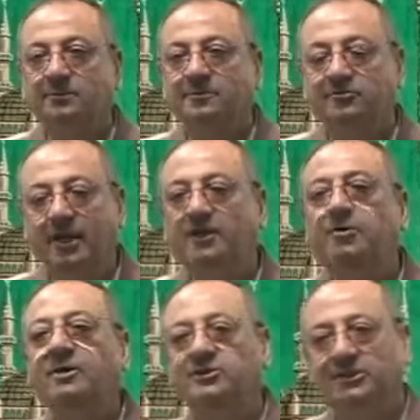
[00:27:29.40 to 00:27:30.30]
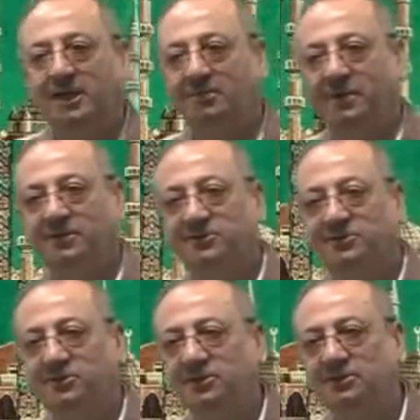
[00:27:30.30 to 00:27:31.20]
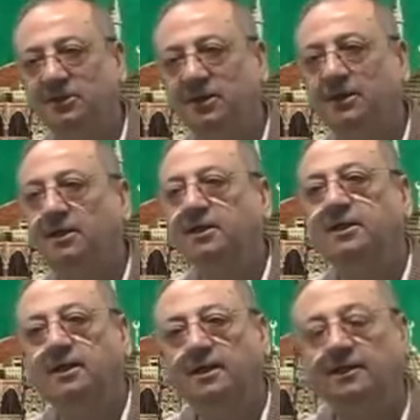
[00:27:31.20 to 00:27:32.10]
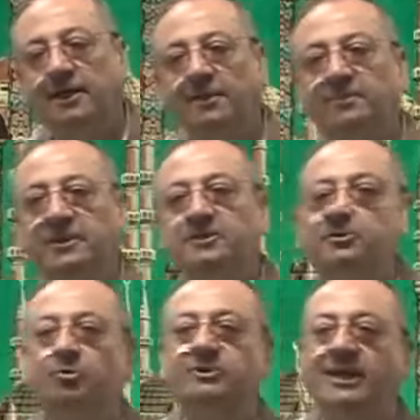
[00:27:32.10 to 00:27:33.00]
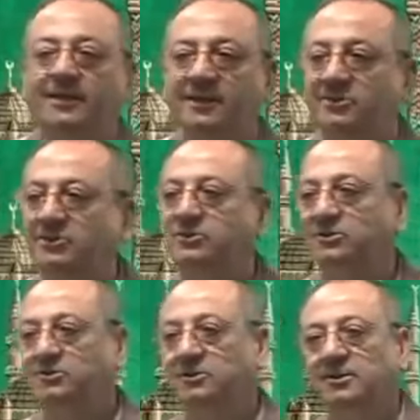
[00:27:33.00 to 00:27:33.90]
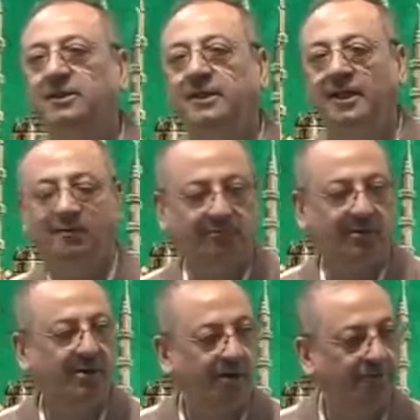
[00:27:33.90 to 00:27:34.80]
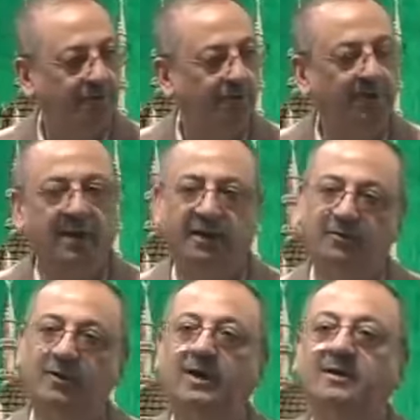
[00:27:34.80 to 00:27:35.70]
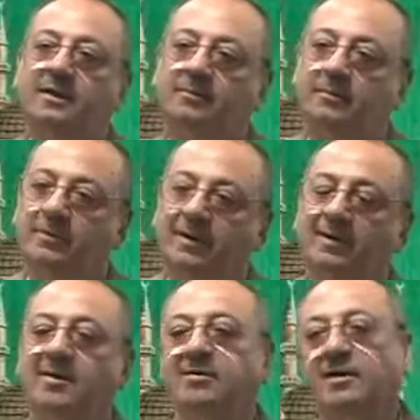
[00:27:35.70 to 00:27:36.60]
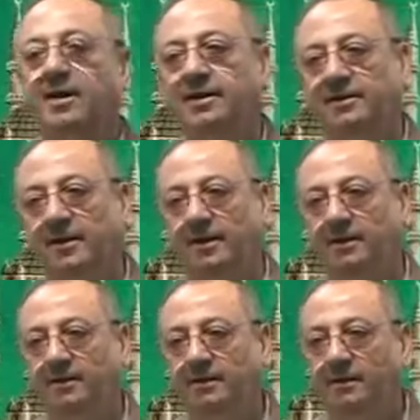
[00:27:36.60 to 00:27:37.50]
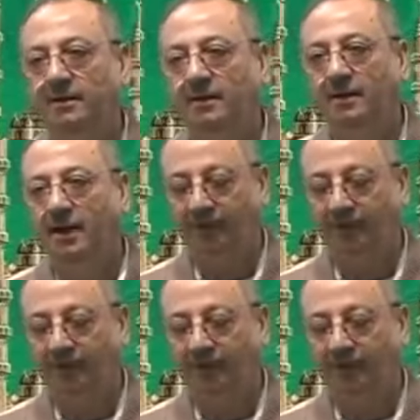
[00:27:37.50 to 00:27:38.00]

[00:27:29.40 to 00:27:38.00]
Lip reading: Try to understand, brothers and sisters. Keep these two sentences in front of you and you get the clear-cut idea. Are